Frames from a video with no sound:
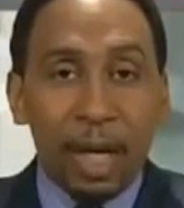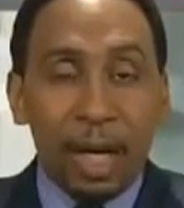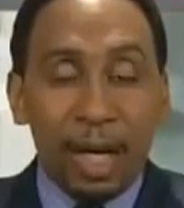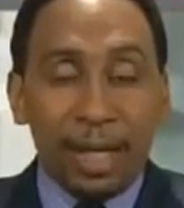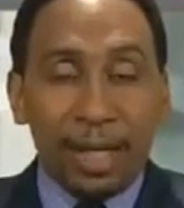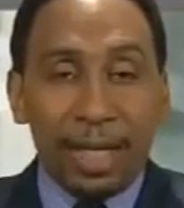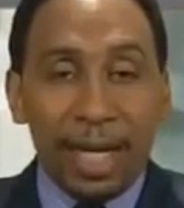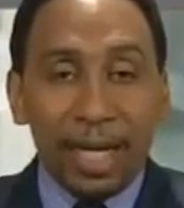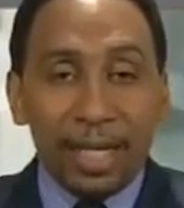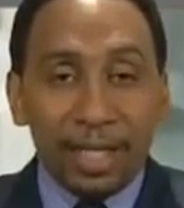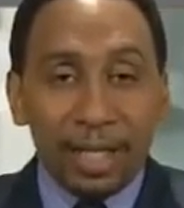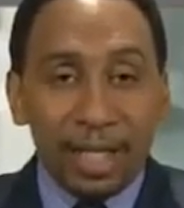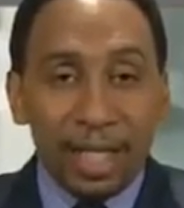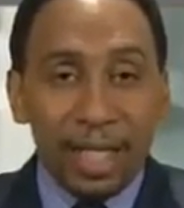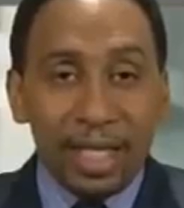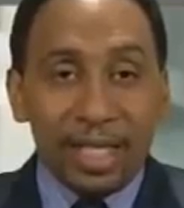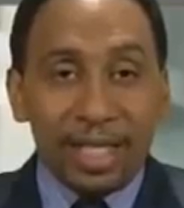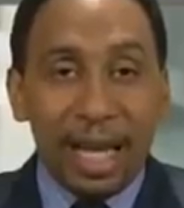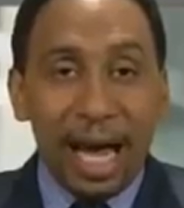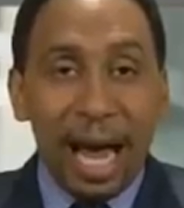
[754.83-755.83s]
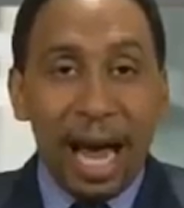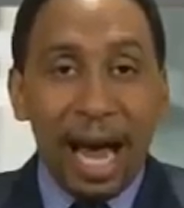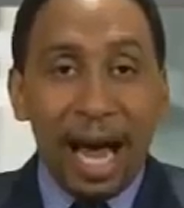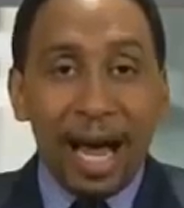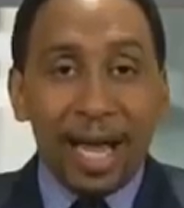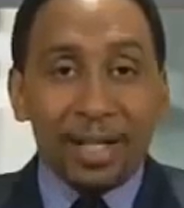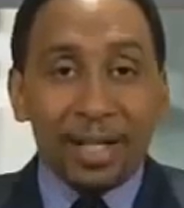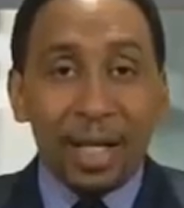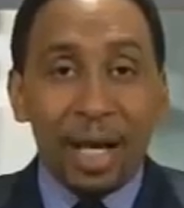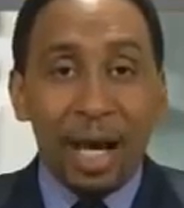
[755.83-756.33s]
against these
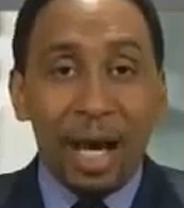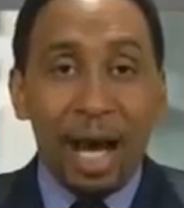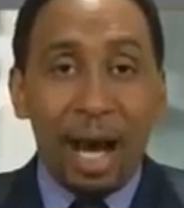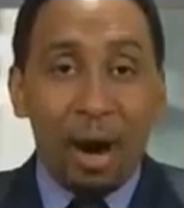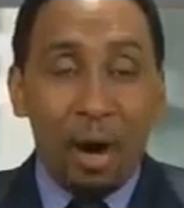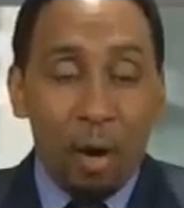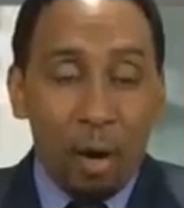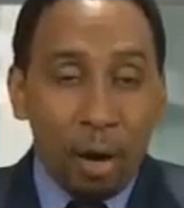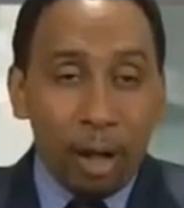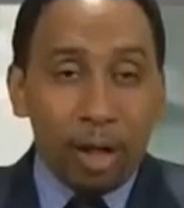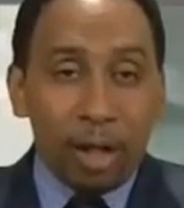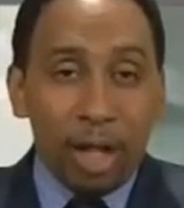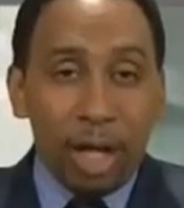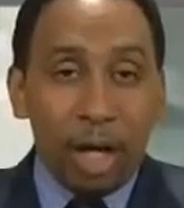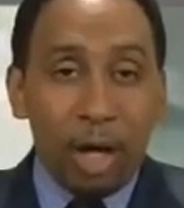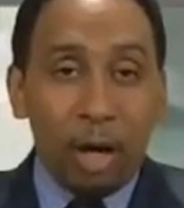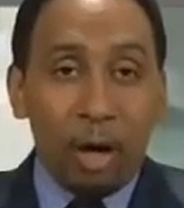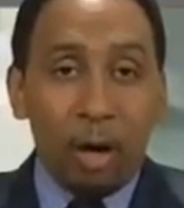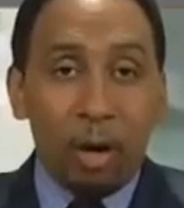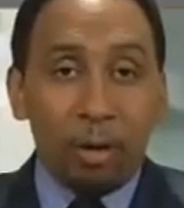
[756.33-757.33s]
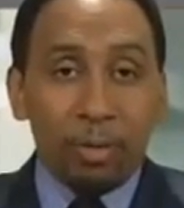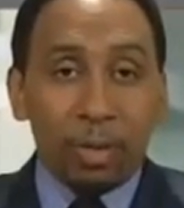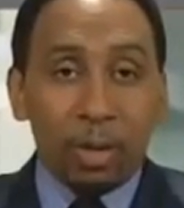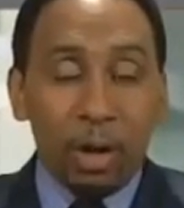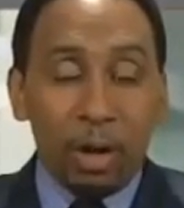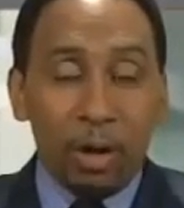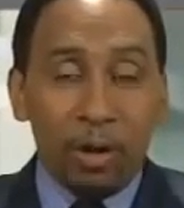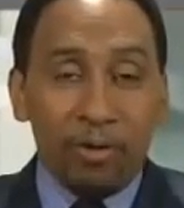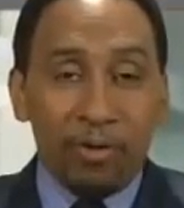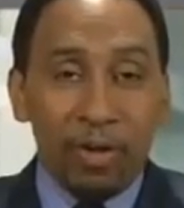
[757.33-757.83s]
guys on their home
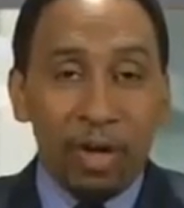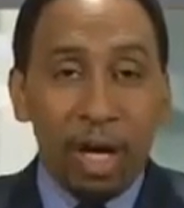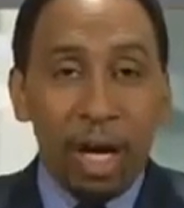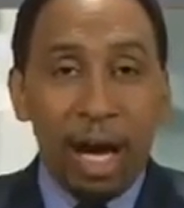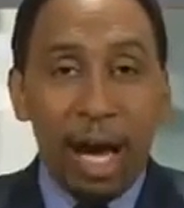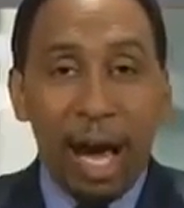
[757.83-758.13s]
turf,